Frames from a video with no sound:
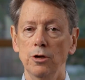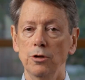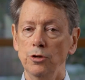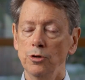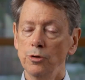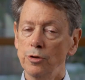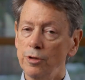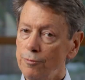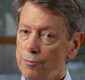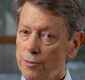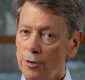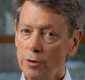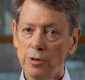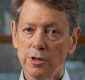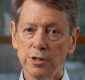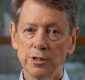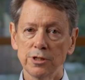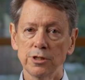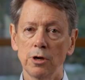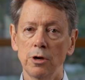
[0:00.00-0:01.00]
You can
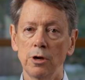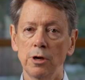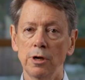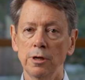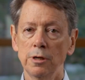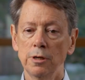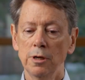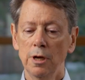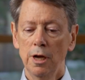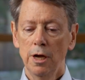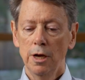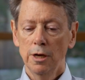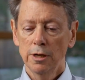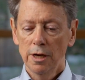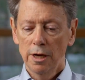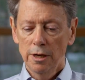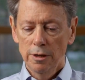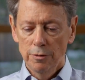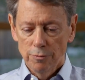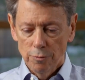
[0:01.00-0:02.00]
focus on
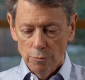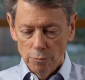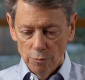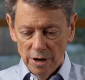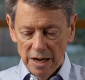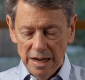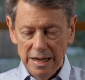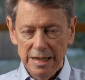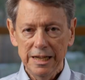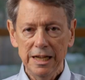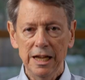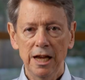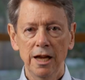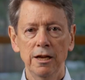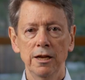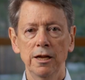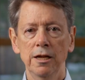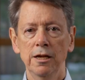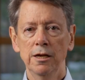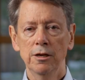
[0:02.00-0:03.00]
kind of
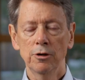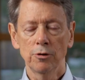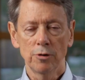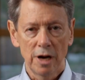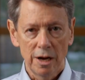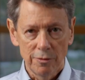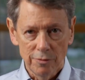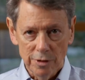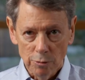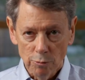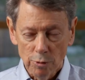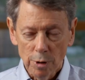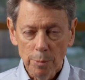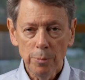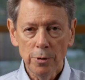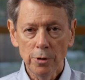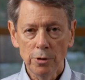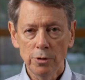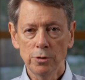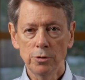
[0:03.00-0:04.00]
radiating or having
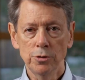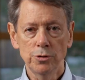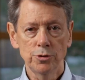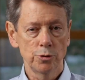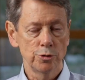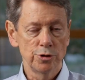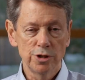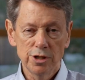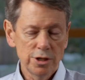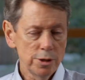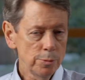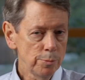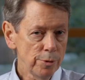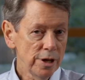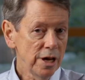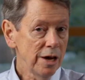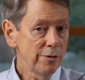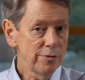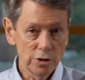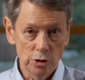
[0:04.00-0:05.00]
ripples or just
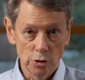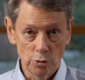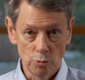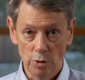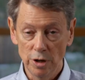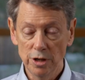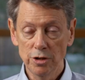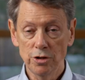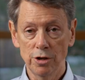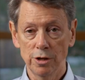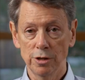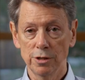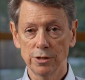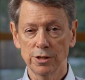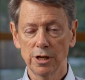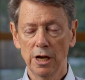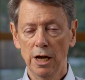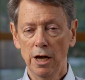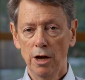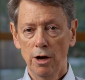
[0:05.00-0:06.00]
simply having good
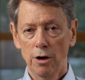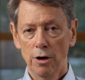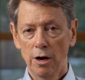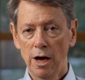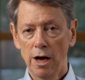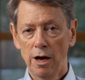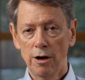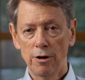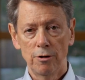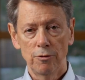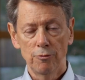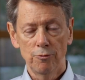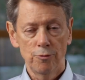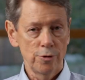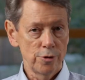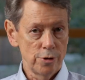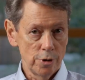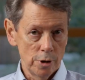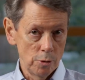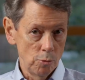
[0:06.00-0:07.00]
wishes
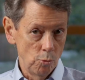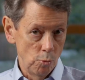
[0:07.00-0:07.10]
for the